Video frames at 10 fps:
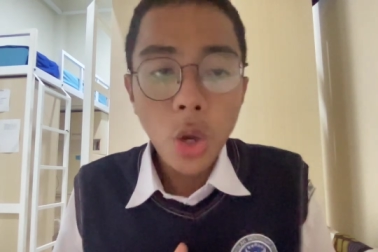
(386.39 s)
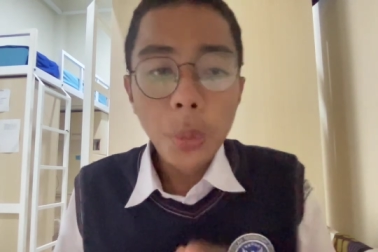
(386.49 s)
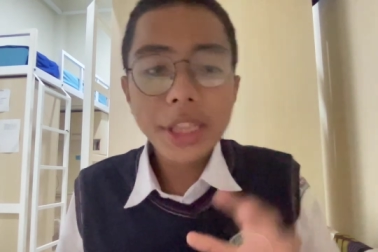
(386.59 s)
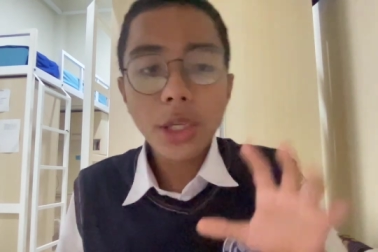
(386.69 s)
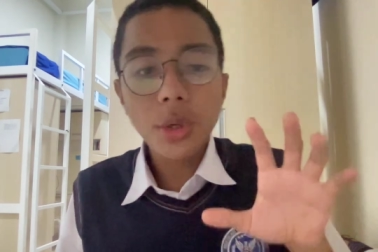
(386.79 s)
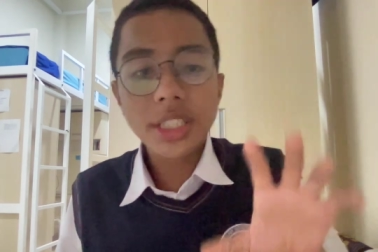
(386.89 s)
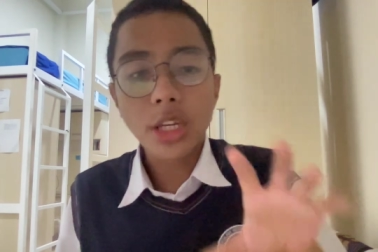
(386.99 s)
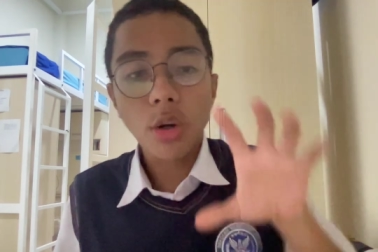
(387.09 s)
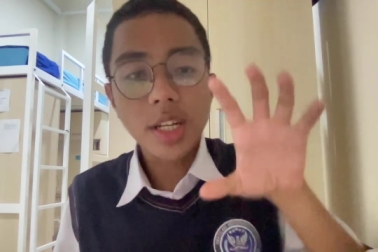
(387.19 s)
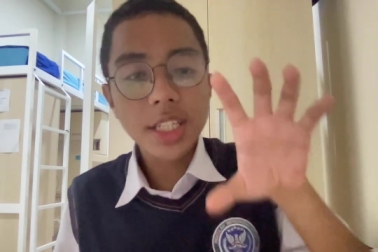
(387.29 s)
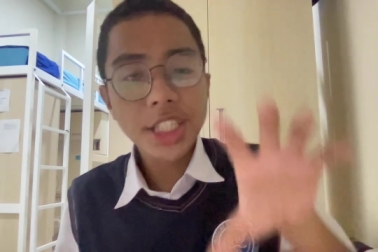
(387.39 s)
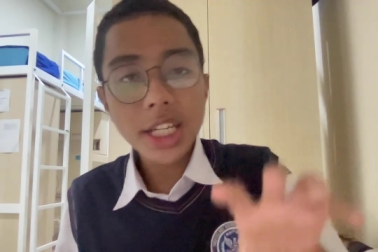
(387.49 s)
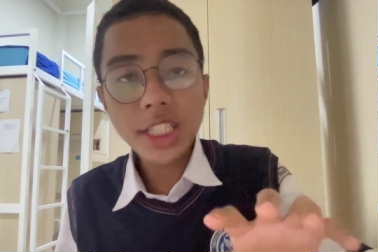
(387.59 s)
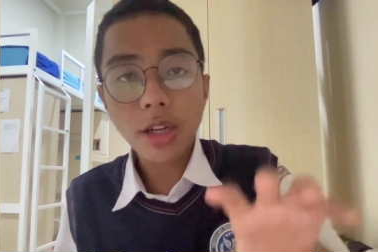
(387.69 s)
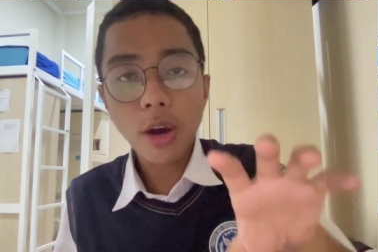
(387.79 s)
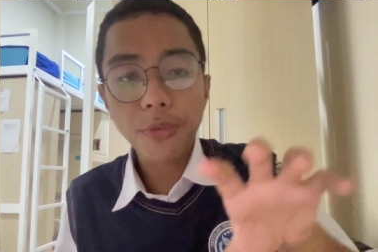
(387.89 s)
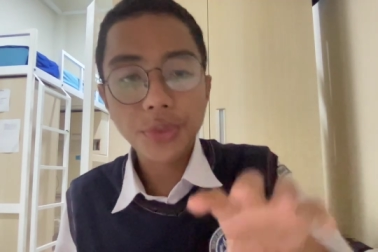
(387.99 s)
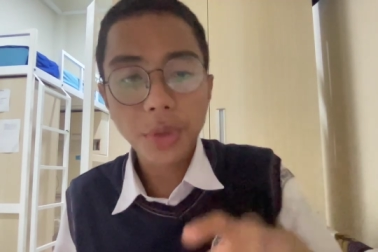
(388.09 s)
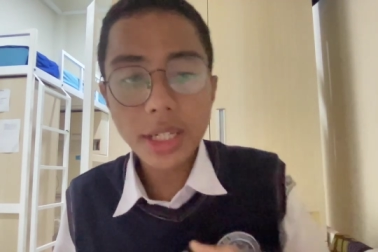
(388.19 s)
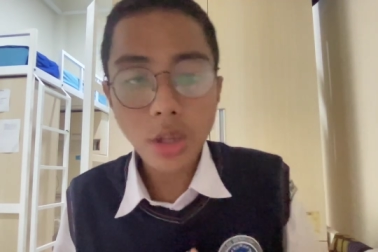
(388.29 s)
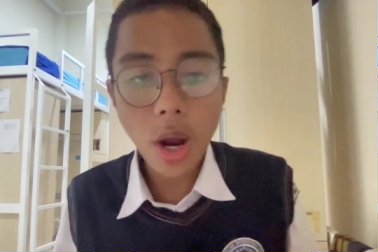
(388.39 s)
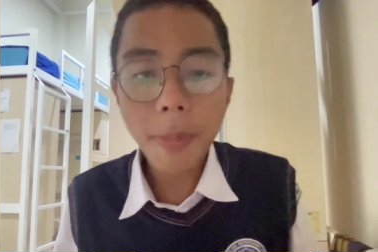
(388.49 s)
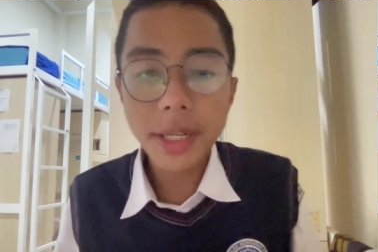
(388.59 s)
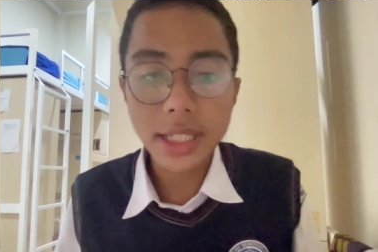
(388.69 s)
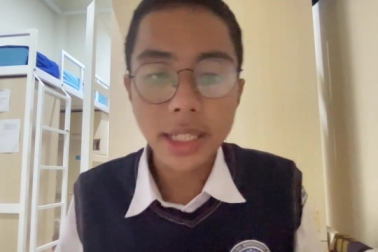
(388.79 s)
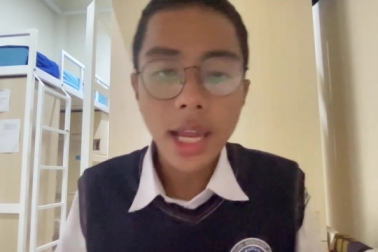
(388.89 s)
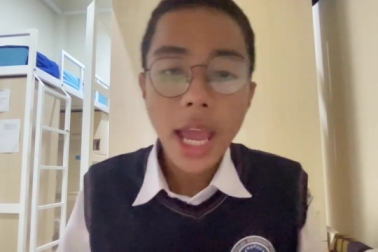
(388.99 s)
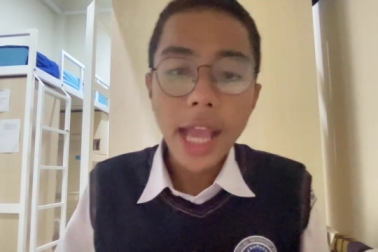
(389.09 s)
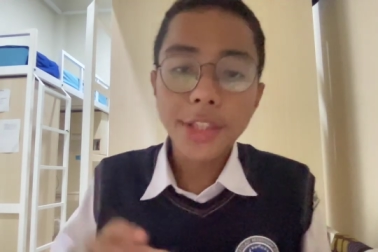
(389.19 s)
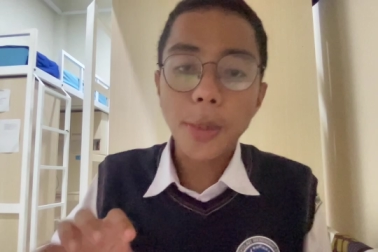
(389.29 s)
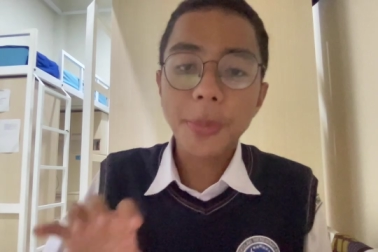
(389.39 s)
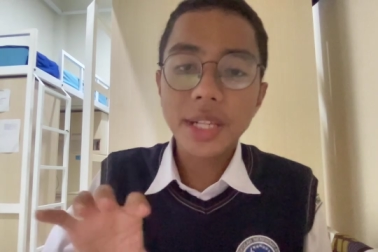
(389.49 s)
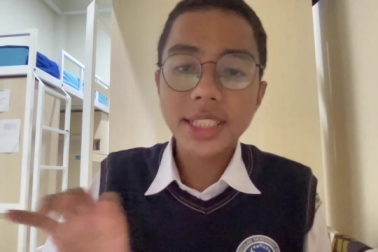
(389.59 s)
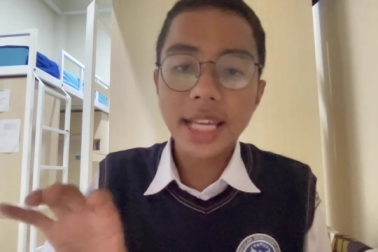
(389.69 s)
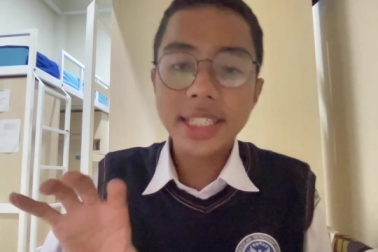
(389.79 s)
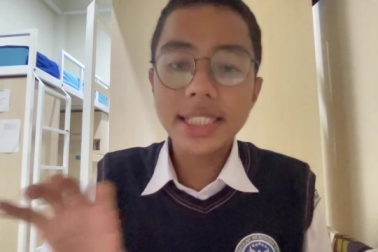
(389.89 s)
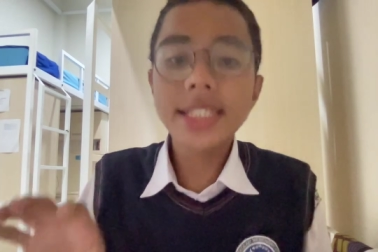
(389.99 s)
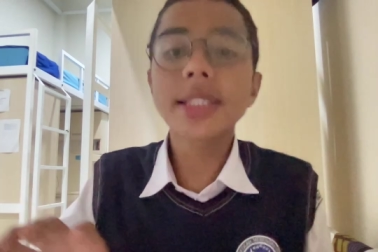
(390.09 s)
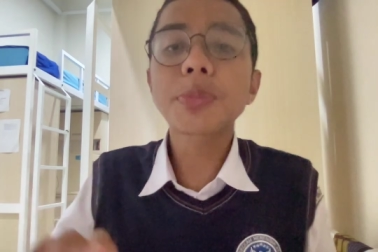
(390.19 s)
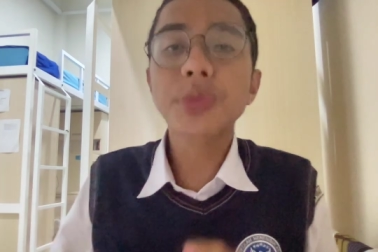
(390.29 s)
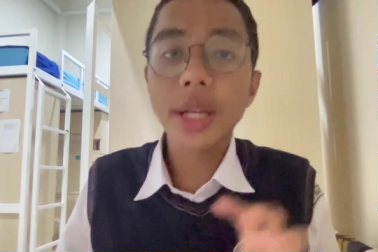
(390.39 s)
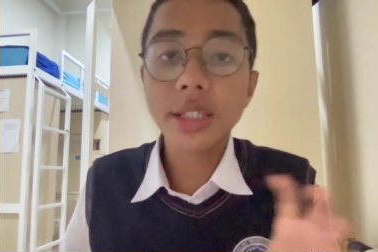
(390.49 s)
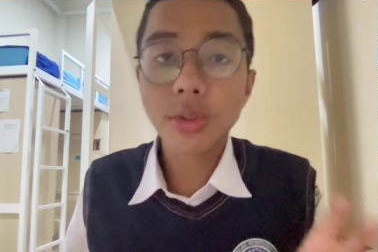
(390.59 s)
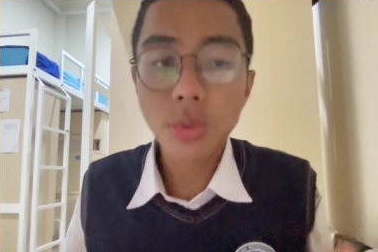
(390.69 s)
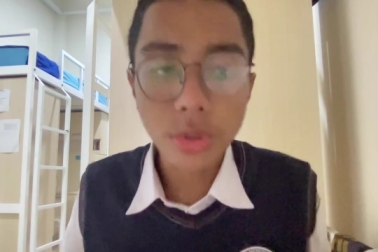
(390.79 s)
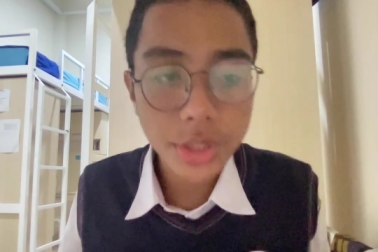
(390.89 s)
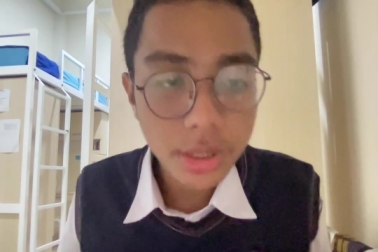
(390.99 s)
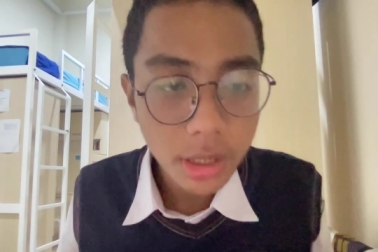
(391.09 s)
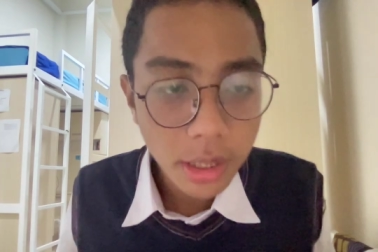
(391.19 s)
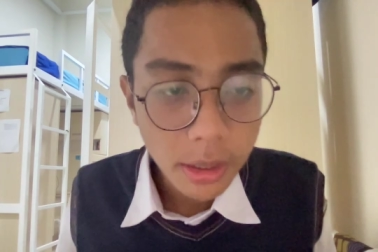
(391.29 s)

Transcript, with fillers: WTO is an organization of trade opening. It operates a system trade rules.